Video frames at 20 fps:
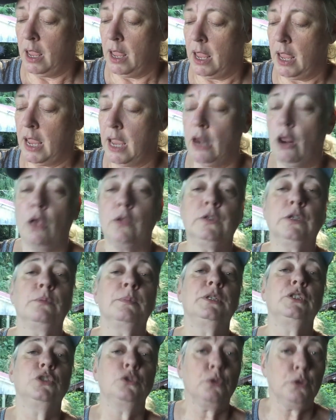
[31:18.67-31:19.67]
And also,
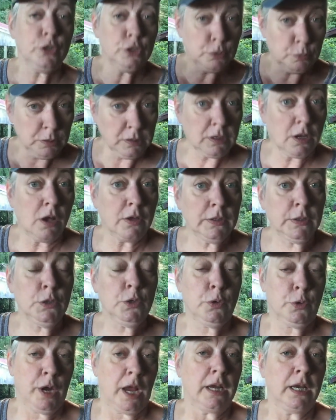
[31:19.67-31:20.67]
but George was also
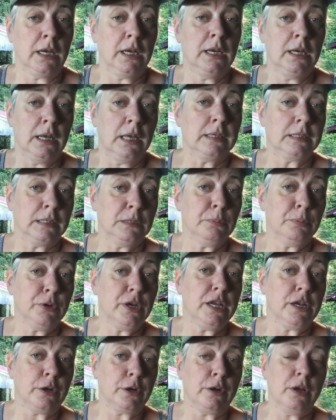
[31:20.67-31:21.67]
credited as the
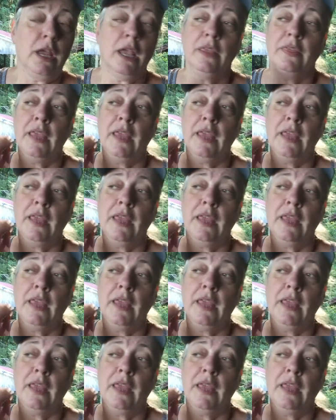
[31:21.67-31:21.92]
breeder.